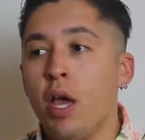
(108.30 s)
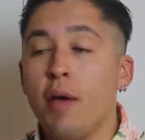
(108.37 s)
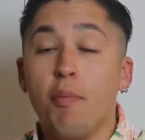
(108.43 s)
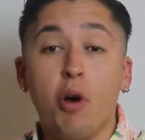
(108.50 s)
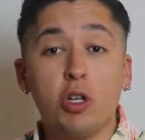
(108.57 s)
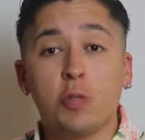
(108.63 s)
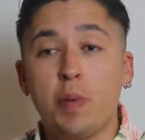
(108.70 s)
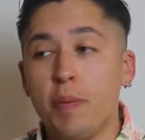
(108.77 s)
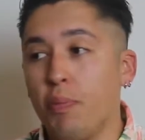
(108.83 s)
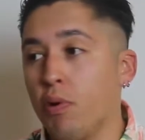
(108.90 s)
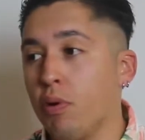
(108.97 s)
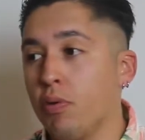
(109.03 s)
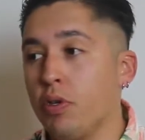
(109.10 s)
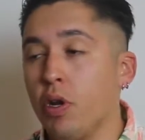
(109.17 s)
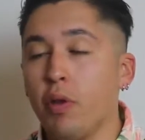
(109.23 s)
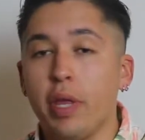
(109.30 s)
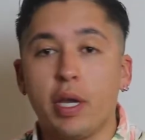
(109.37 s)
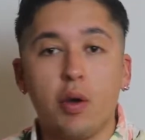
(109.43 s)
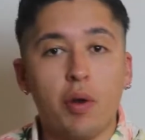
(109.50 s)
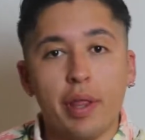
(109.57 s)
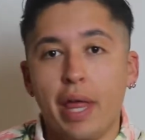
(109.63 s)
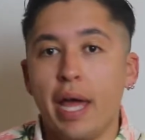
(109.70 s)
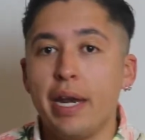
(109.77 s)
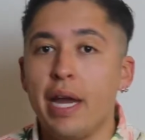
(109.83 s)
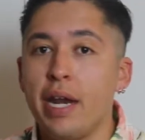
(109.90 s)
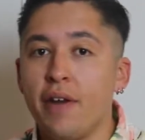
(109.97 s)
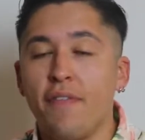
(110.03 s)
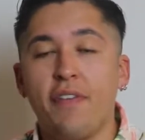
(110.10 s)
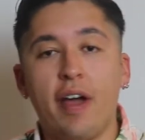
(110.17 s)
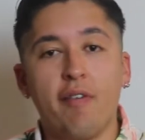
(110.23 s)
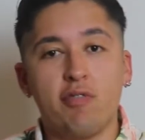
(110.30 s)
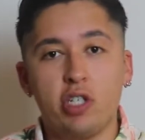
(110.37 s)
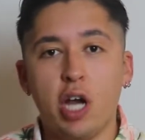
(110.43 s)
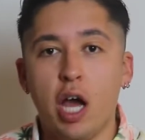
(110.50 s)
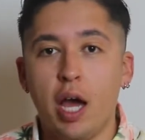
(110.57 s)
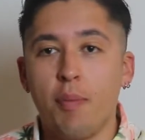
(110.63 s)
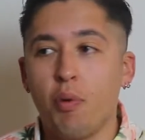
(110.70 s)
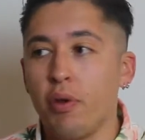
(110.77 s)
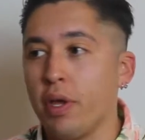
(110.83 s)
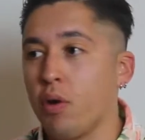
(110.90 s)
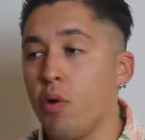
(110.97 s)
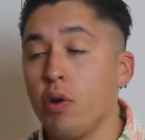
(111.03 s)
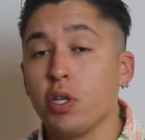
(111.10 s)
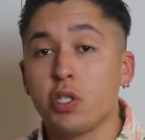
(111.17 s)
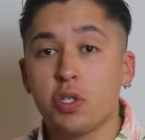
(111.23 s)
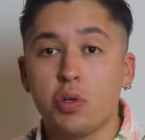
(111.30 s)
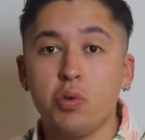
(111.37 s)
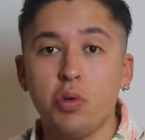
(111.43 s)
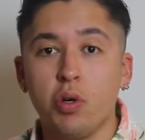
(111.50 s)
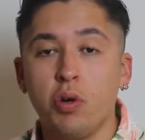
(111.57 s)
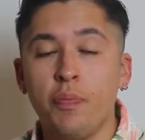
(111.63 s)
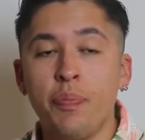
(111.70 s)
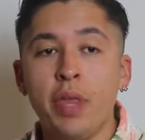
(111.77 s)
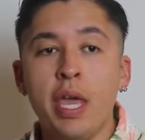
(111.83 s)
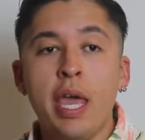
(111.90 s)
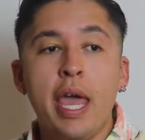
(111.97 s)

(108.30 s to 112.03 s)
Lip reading: Most people, they go to that 9-to-5 job or they're going to school,